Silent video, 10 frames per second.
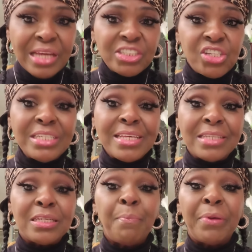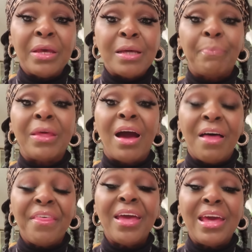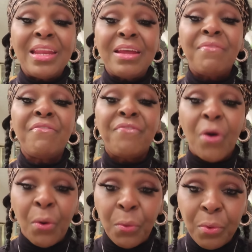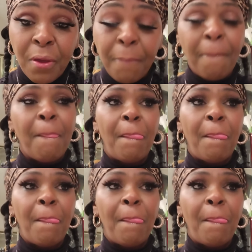She said she picked up the other end of the phone,